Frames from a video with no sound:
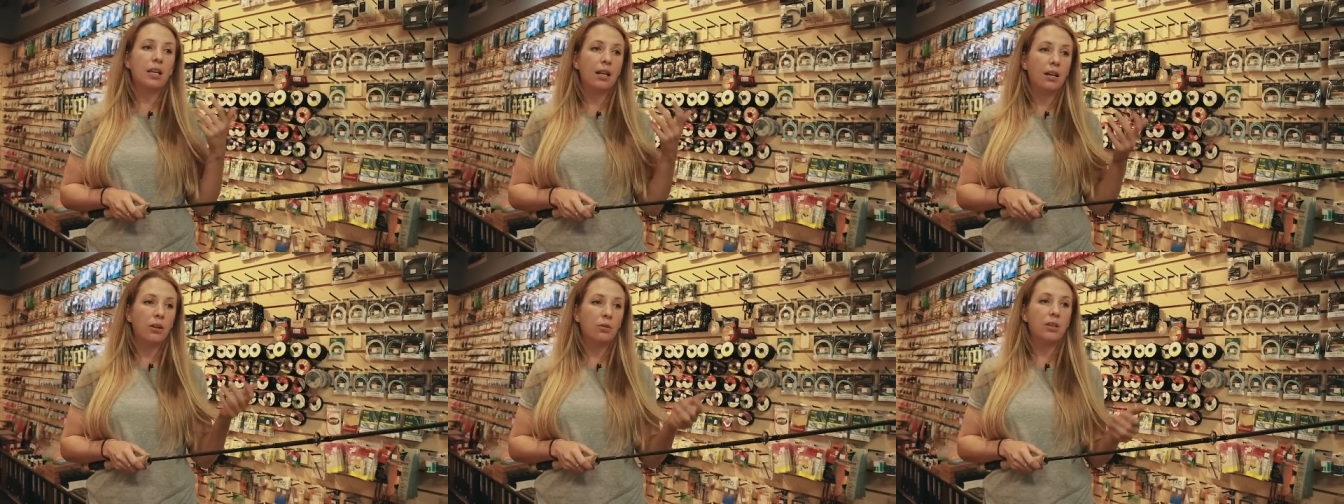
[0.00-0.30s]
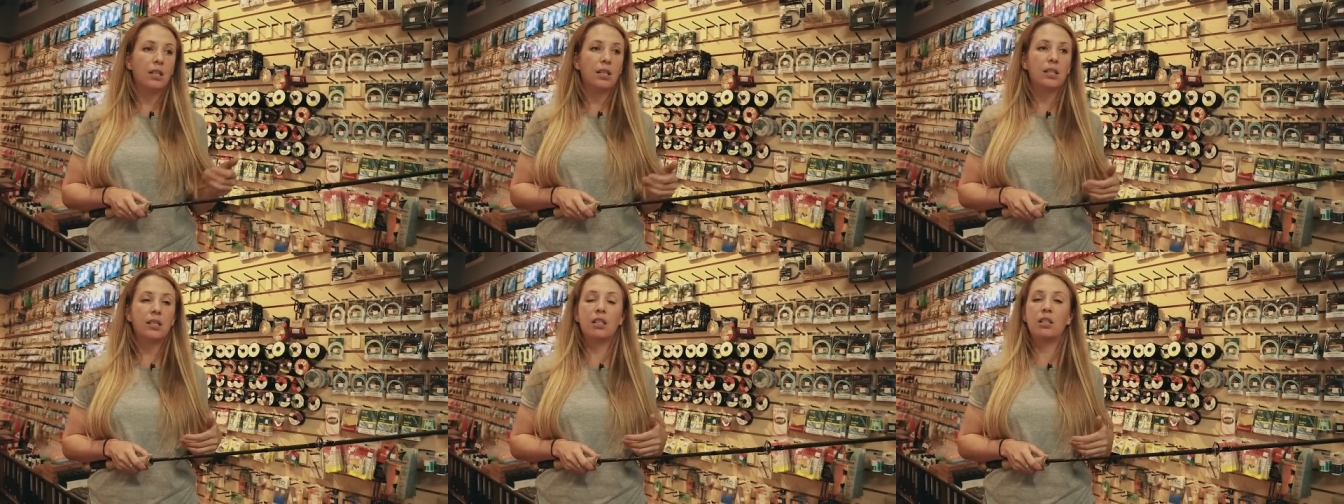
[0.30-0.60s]
get
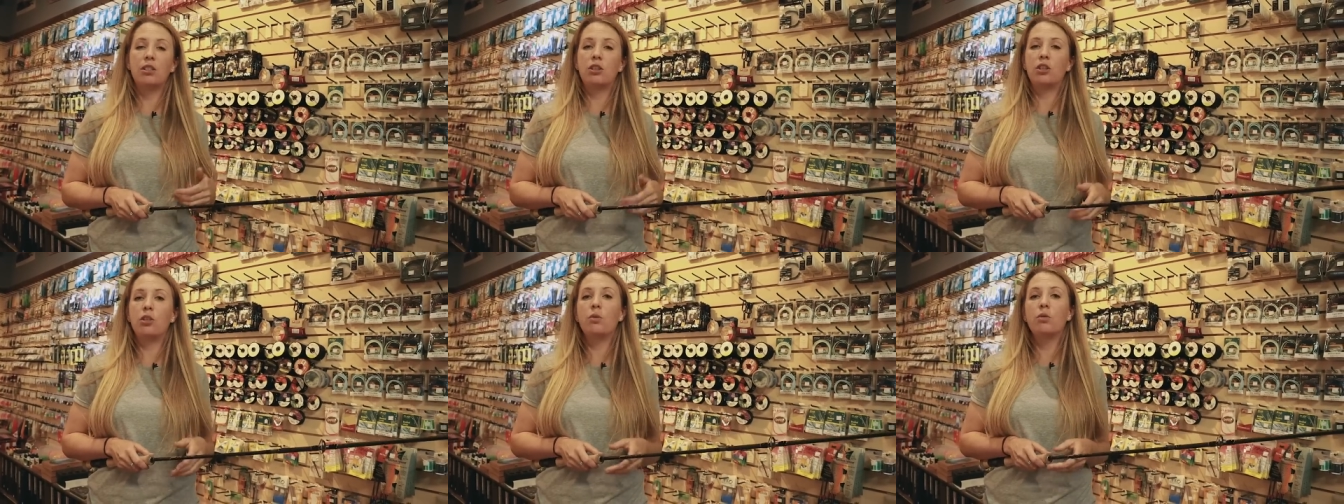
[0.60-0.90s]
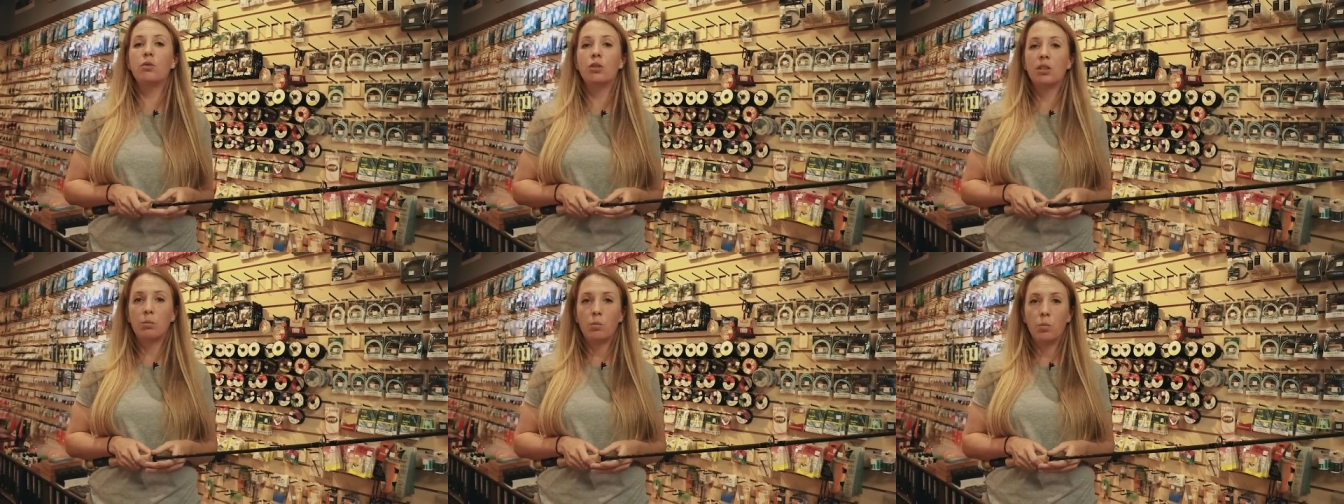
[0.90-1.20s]
out distance,
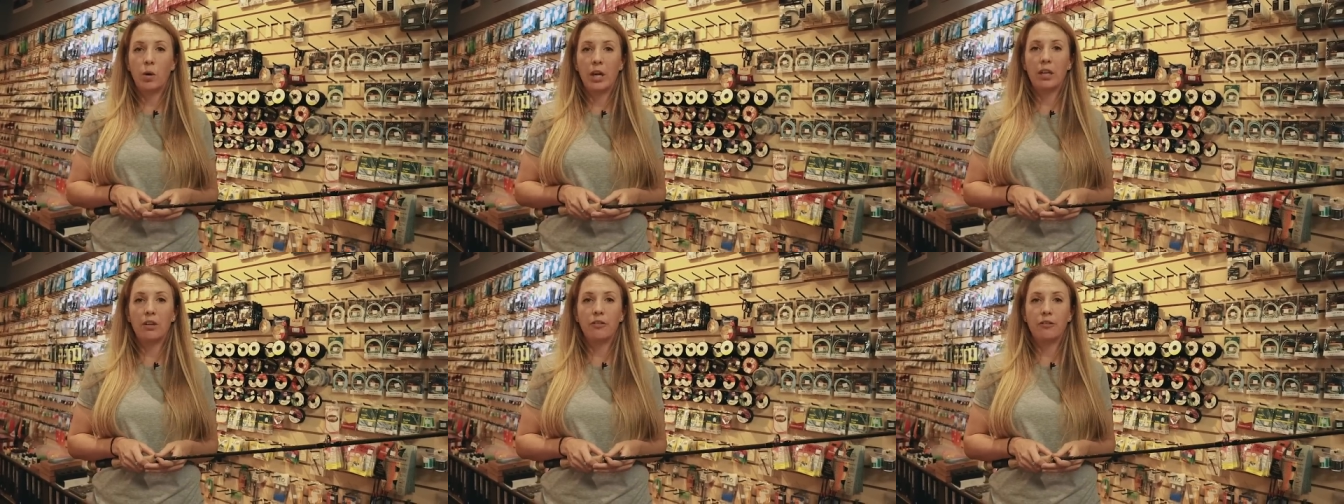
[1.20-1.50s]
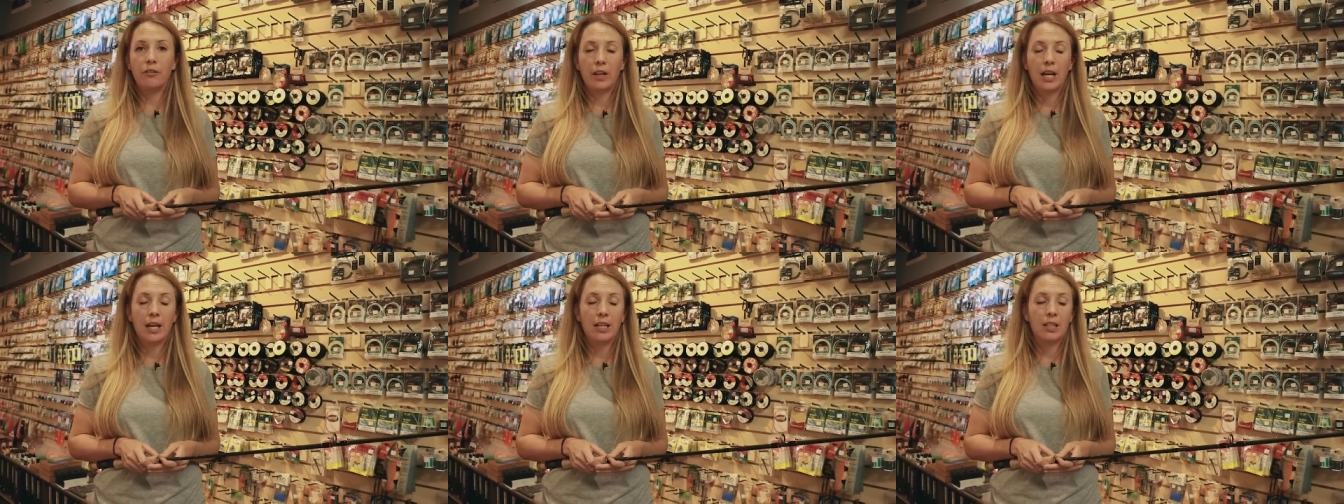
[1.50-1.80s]
use some
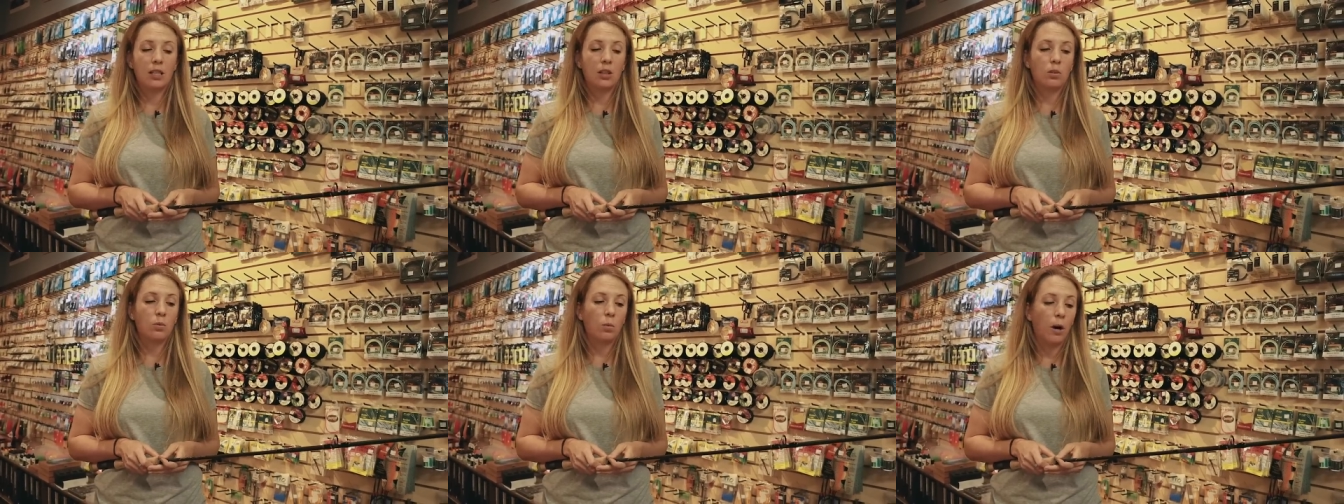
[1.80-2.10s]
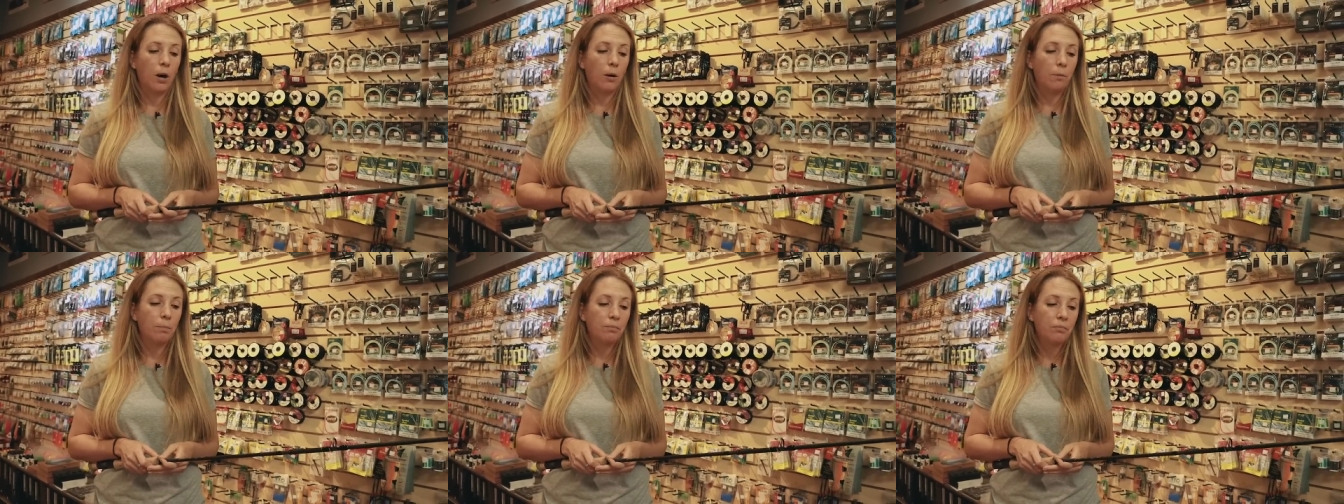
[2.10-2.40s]
weighted flies as
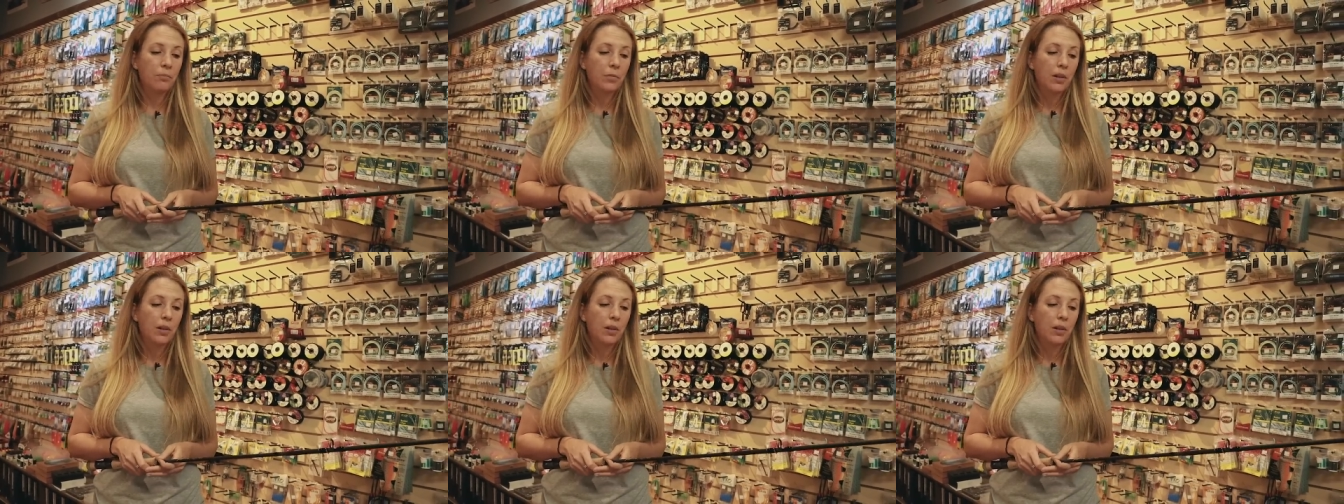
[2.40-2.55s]
well.